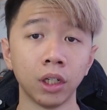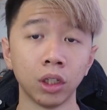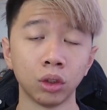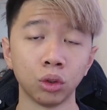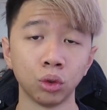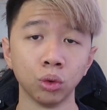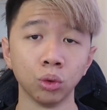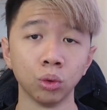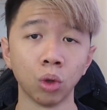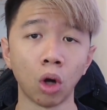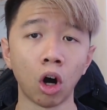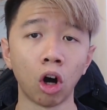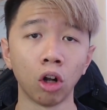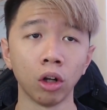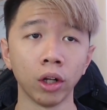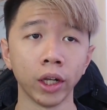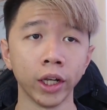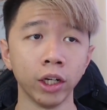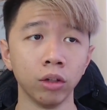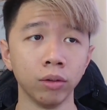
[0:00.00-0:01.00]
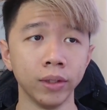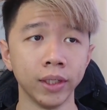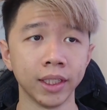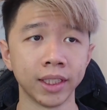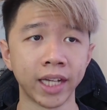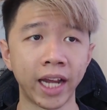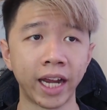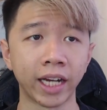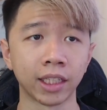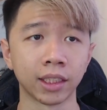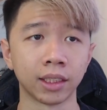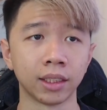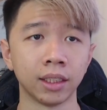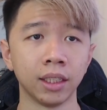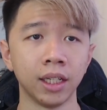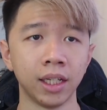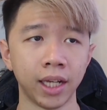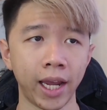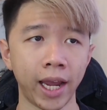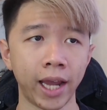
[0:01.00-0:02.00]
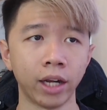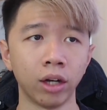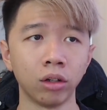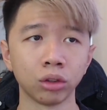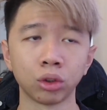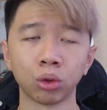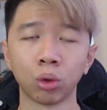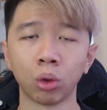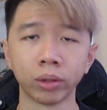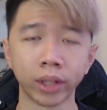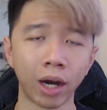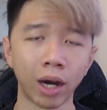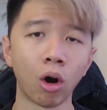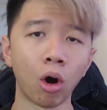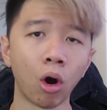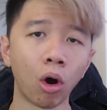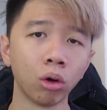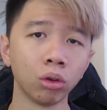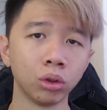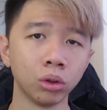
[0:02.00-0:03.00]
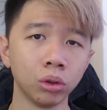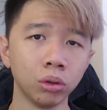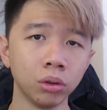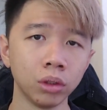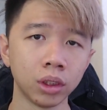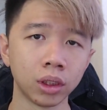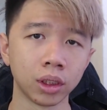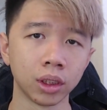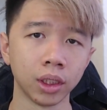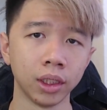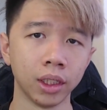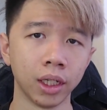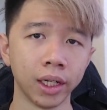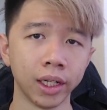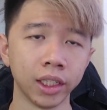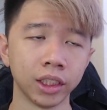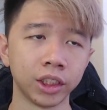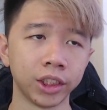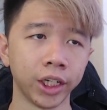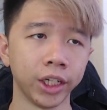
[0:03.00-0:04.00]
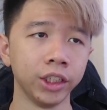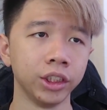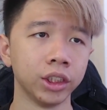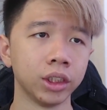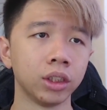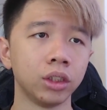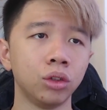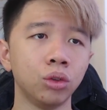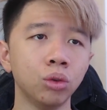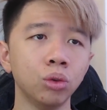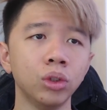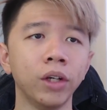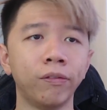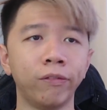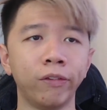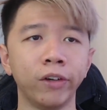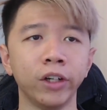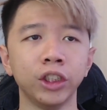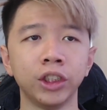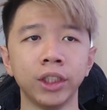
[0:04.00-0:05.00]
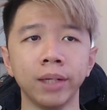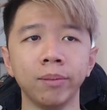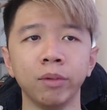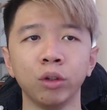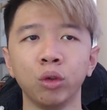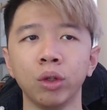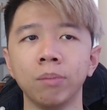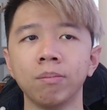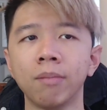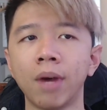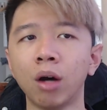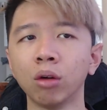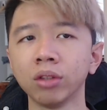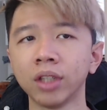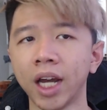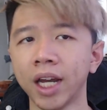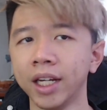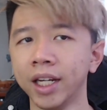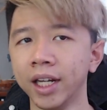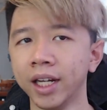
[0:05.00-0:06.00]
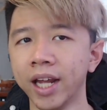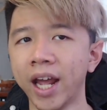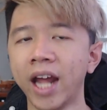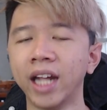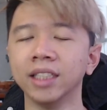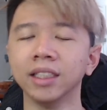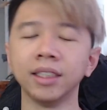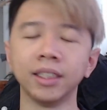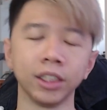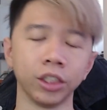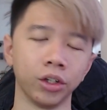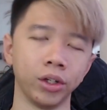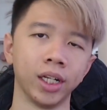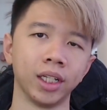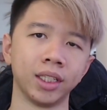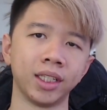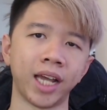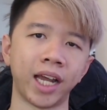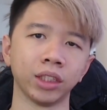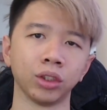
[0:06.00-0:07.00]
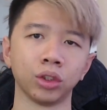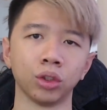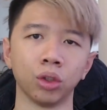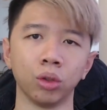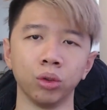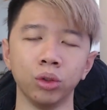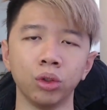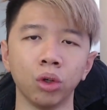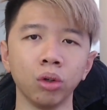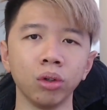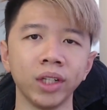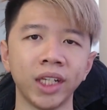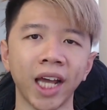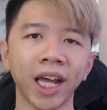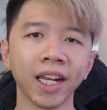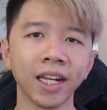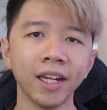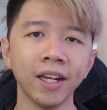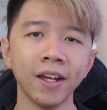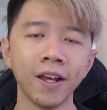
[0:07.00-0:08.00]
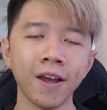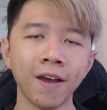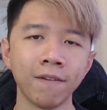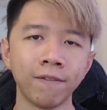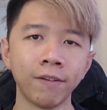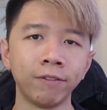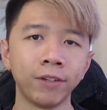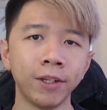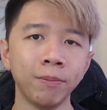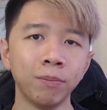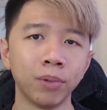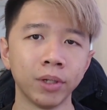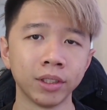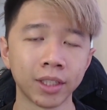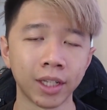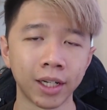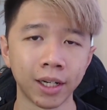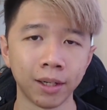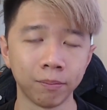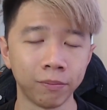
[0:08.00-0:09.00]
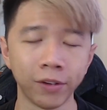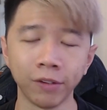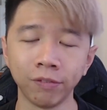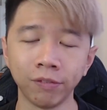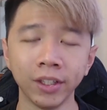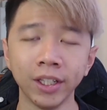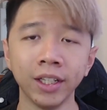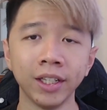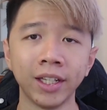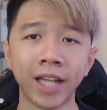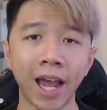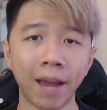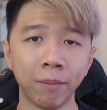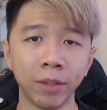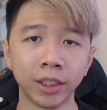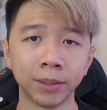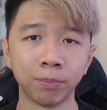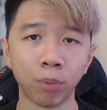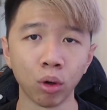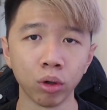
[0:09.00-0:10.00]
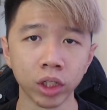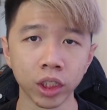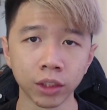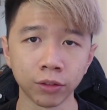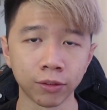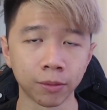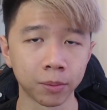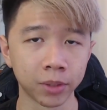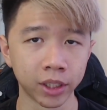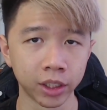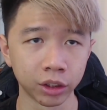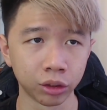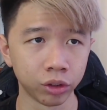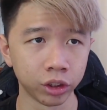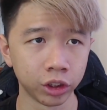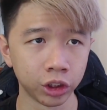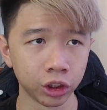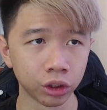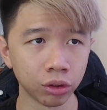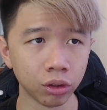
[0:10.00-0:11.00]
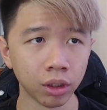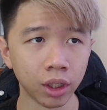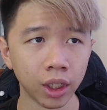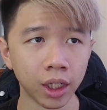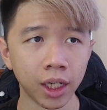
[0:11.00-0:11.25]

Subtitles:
to all AoE attacks. And also now all runes in the latest changes do differentiate between multi-hit and single-hit attacks. So you don't get 15 damage bonus from Curse Ritual.